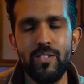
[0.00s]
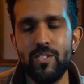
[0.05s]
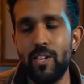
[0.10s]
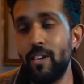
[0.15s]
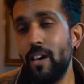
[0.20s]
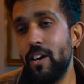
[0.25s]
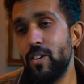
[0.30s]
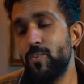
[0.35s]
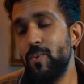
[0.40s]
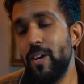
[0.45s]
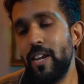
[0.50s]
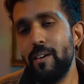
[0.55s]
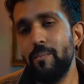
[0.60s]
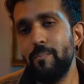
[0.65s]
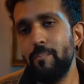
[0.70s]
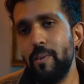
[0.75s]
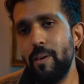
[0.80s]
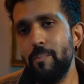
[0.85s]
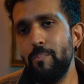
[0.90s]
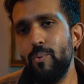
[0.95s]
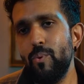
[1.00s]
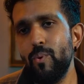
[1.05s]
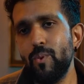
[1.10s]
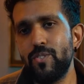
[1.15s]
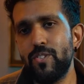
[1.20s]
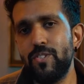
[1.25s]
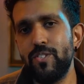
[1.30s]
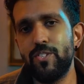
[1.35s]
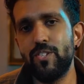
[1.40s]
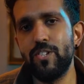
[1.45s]
So yeah, it's really
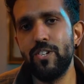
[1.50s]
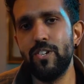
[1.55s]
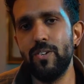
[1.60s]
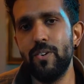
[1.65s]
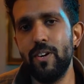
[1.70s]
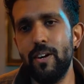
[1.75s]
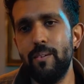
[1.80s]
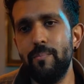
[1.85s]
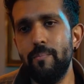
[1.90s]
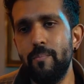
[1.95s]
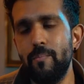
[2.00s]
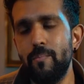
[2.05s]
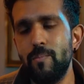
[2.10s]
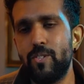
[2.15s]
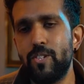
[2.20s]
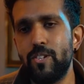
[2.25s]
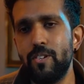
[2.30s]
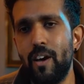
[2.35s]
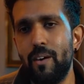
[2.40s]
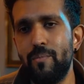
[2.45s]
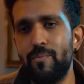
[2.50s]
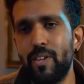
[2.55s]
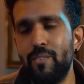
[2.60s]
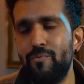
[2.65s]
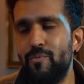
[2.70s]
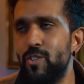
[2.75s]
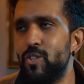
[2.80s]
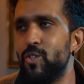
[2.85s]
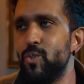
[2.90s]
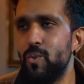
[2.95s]
important to have
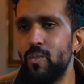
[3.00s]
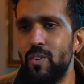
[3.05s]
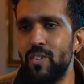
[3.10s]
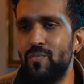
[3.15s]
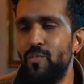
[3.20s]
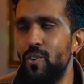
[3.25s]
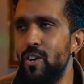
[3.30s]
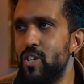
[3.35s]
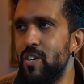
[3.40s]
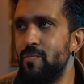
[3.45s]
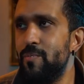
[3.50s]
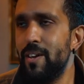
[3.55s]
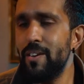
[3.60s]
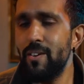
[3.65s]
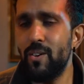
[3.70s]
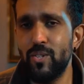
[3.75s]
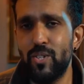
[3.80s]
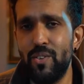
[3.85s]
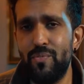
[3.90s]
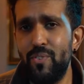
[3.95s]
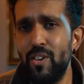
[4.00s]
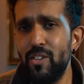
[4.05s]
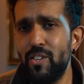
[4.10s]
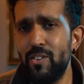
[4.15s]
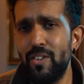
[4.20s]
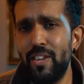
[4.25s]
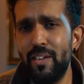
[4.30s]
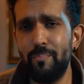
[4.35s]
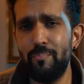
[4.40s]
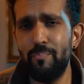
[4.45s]
different genres for each event, because if you're
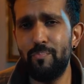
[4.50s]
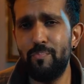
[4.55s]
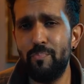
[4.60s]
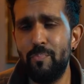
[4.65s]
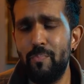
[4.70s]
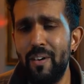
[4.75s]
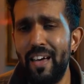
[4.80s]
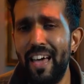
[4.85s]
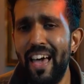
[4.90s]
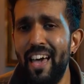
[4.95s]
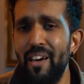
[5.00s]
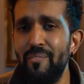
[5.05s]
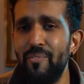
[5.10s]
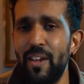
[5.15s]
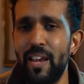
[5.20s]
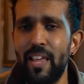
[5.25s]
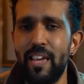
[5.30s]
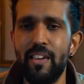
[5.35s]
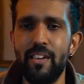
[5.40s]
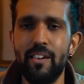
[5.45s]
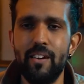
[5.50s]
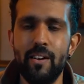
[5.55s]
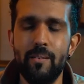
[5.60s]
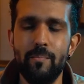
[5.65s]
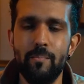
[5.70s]
doing a heavily